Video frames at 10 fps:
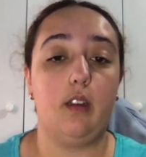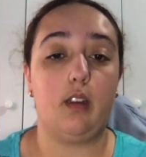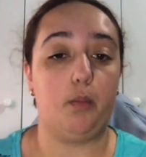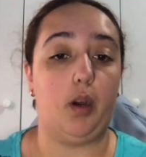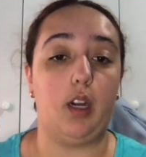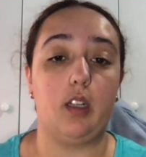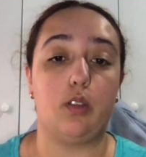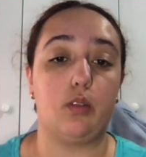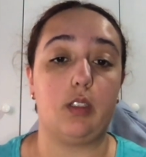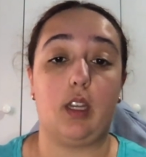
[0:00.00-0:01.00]
compile it
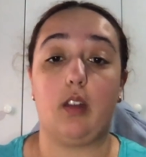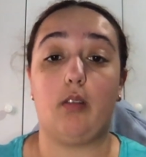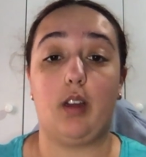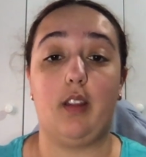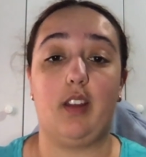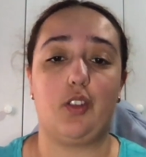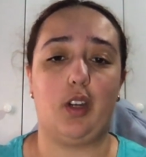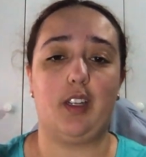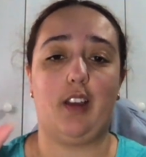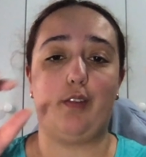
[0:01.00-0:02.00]
all together, rather
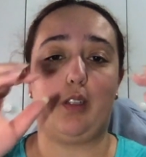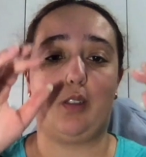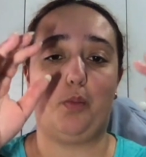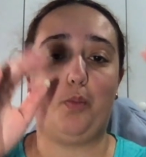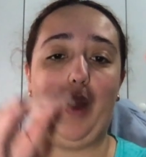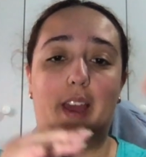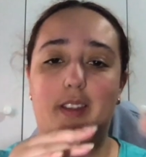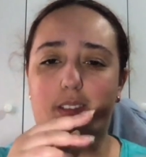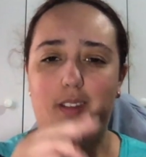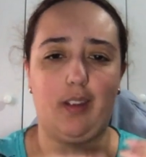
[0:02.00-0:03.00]
than having to
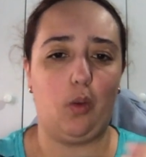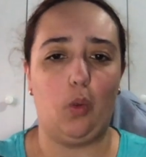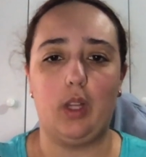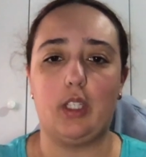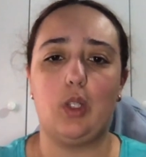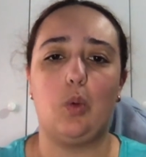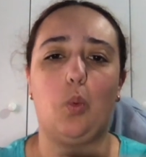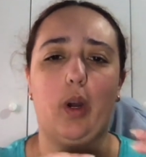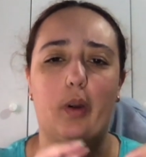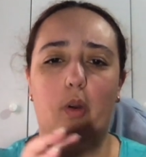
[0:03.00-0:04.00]
paste it all into
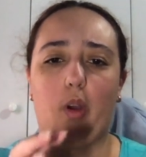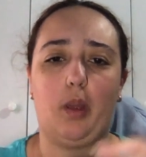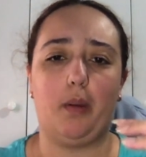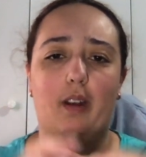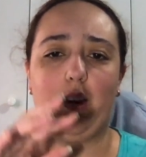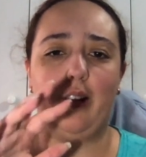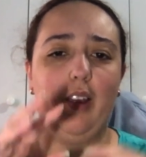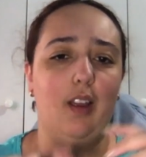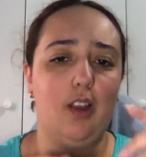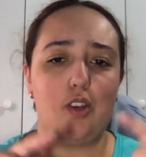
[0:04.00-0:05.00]
one document and
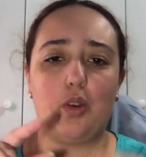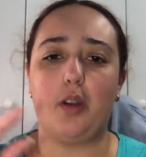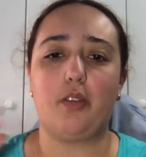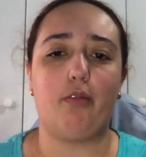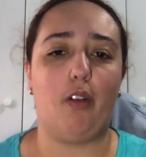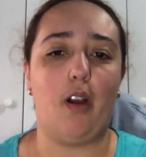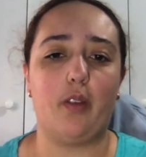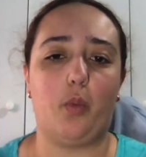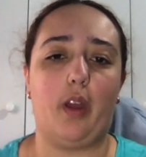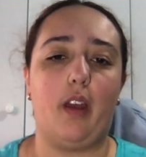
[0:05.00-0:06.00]
trying to
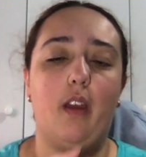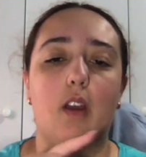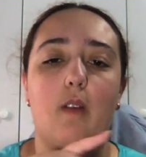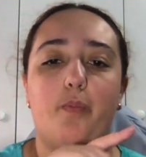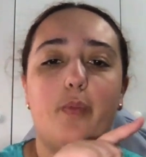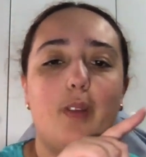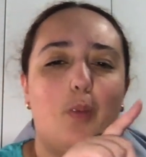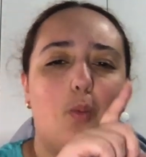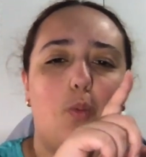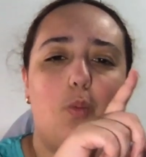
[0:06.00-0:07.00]
find where
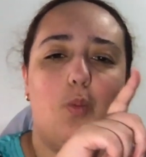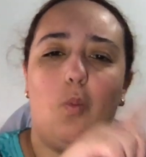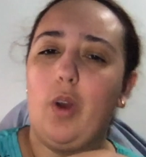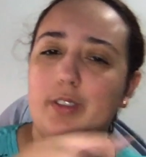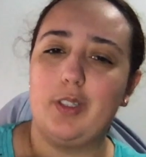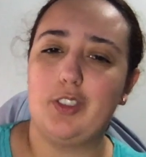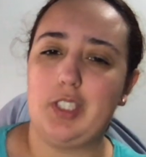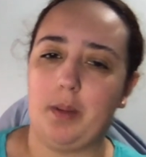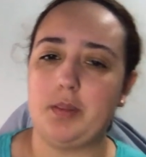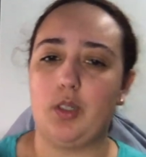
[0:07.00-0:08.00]
a certain
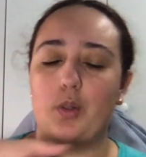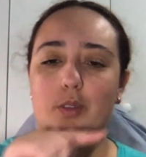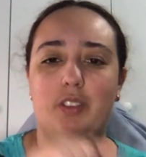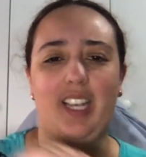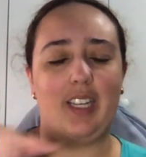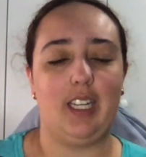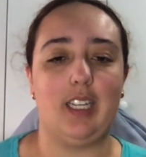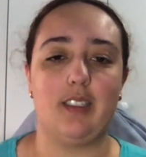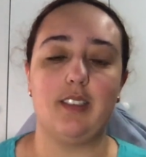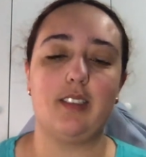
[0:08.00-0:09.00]
chapter or scene
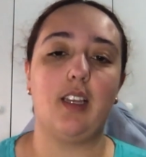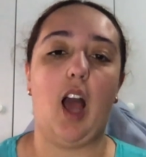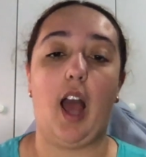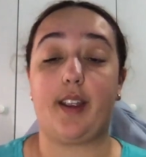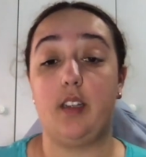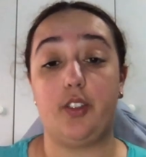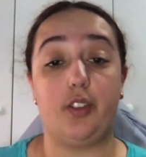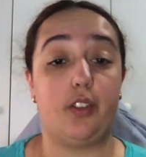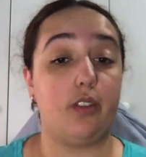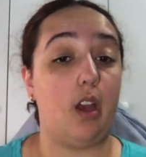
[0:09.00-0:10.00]
is. I can
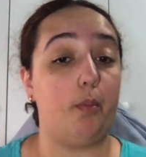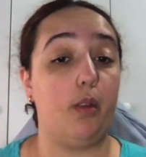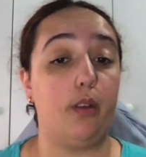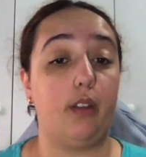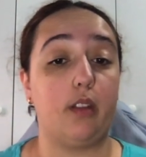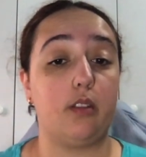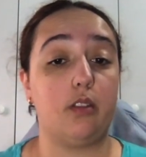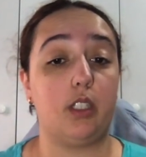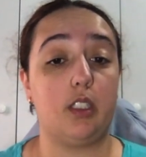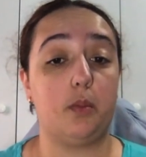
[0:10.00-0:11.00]
literally just upload that to
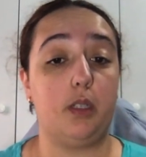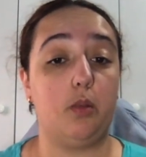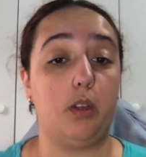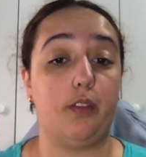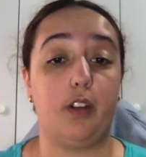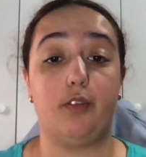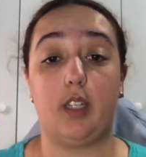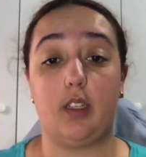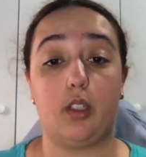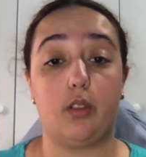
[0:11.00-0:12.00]
Shakespeare, whatever I've
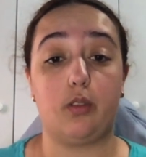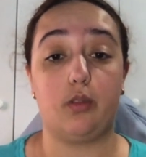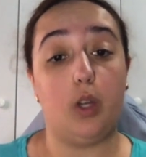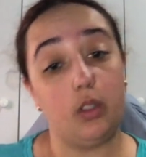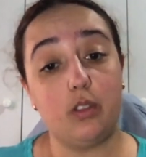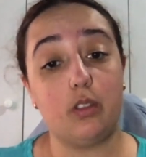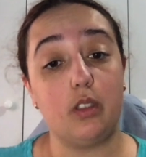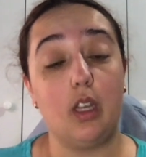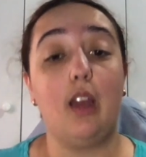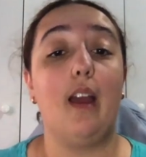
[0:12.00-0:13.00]
done in Google Docs,
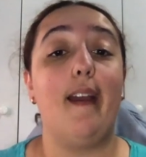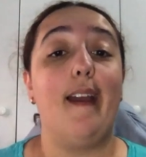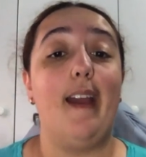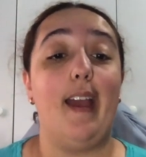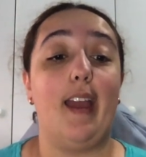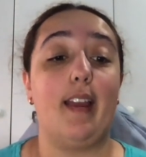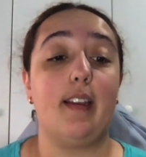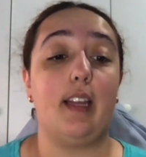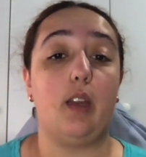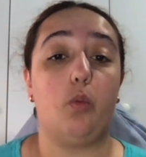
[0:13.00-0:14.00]

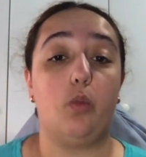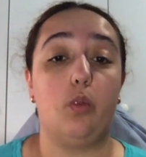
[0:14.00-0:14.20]
and it